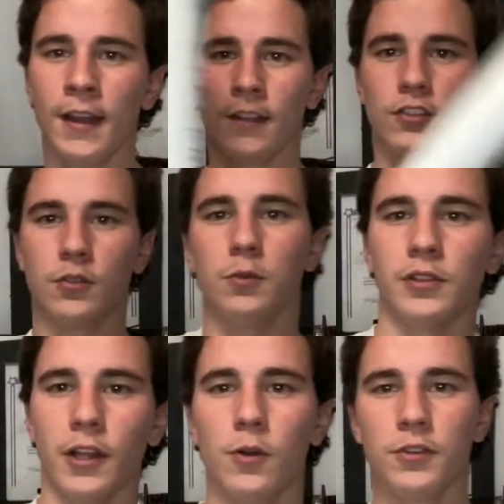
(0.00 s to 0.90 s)
to
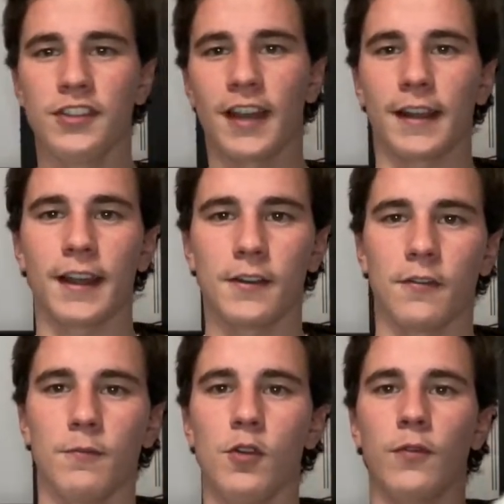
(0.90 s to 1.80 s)
loads that kind of
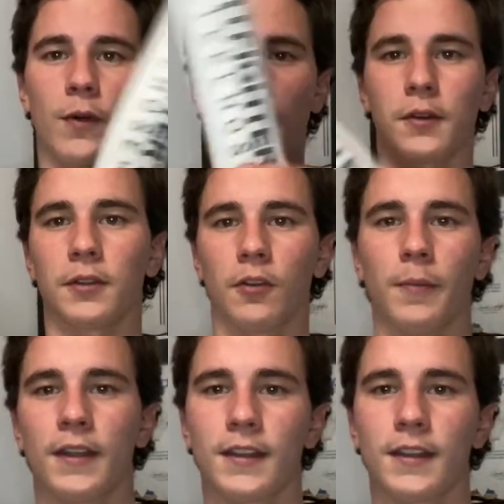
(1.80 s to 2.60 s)
move around a little bit,